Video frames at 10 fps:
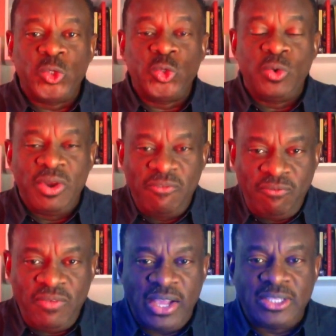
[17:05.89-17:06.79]
also
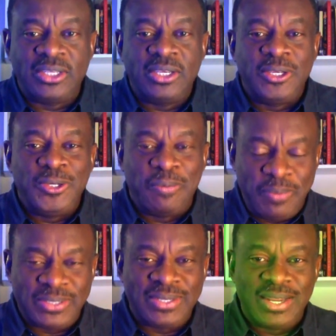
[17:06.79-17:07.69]
reflect
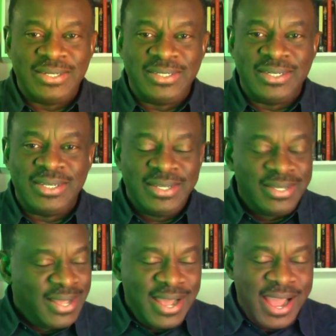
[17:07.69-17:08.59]
your personality.
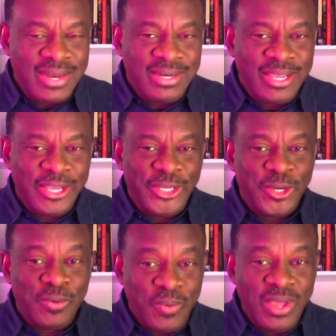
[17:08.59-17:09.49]
And
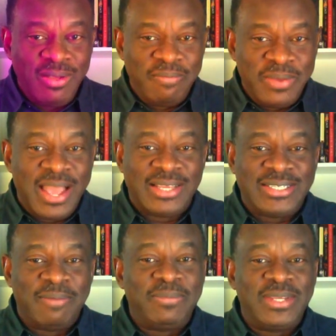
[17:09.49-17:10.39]
you will be
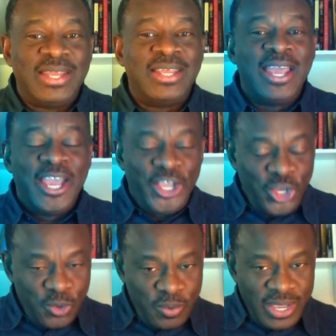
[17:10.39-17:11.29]
accepted.
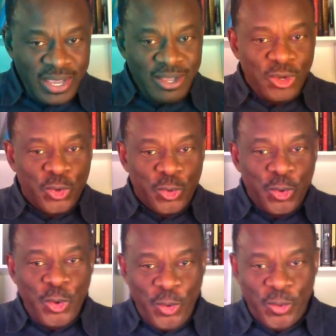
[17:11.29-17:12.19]
You will
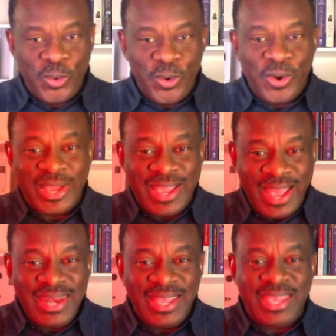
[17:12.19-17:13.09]
grow
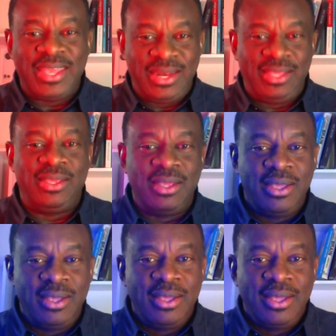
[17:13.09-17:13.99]
organically.
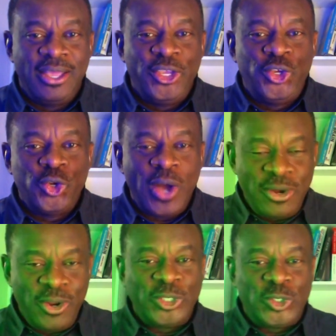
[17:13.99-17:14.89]

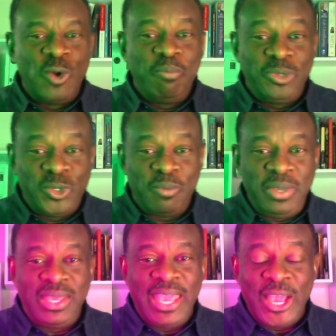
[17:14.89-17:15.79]
You are not going
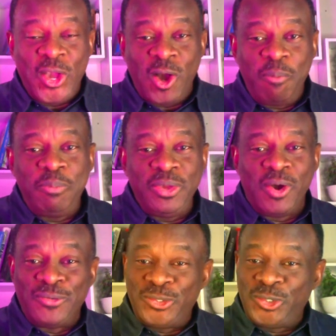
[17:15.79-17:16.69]
to be a
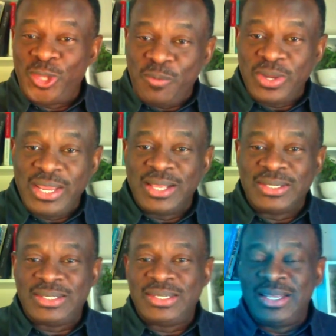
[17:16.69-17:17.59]
copy of someone
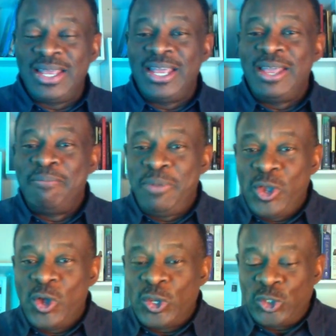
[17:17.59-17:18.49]
else
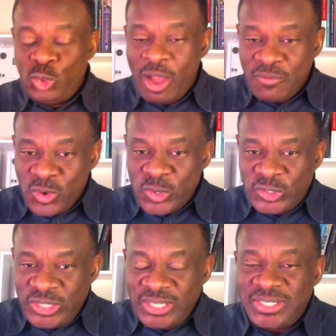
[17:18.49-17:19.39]
because you have
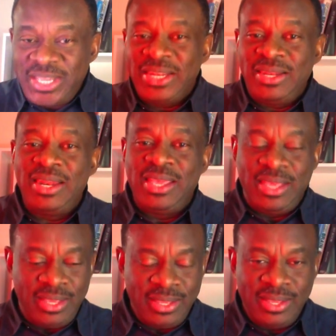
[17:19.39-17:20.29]

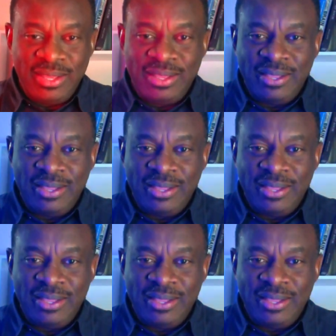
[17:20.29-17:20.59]
consistently